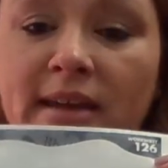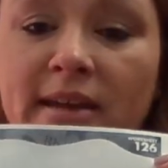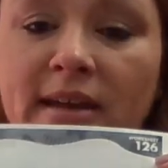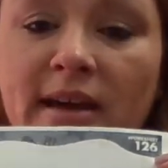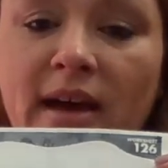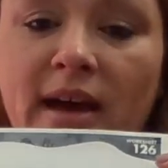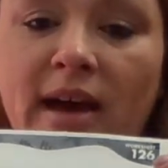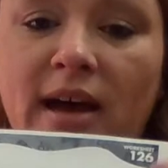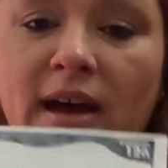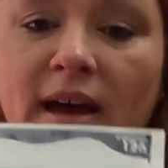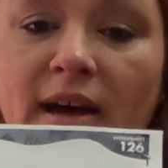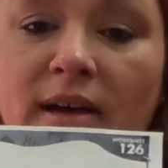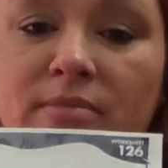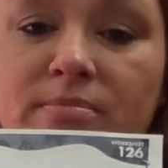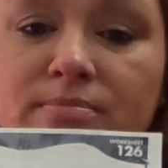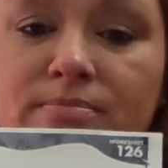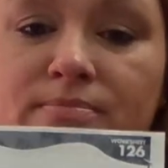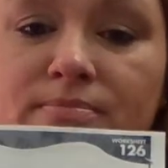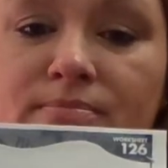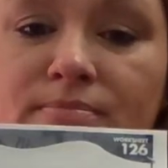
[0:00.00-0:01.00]

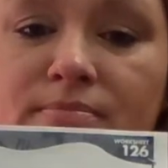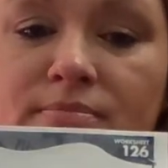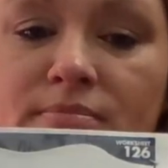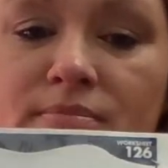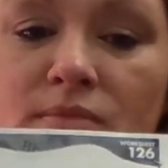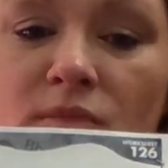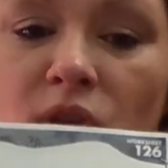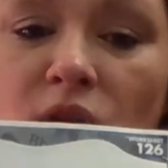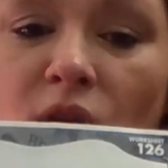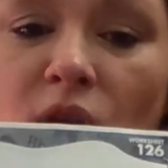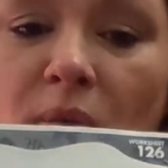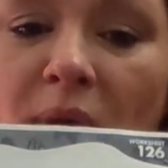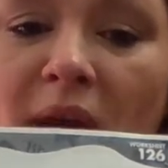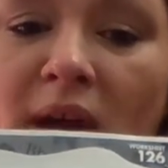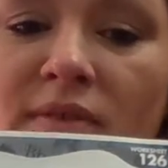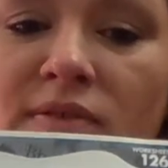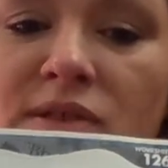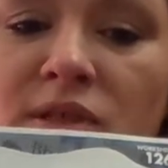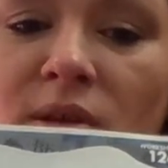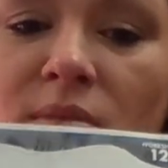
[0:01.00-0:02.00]
You know, we
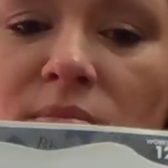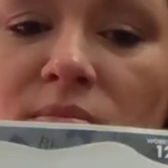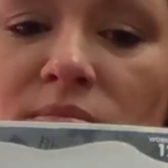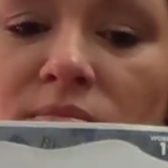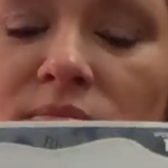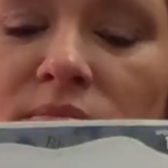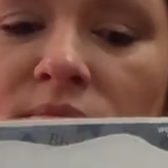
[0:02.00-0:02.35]
have some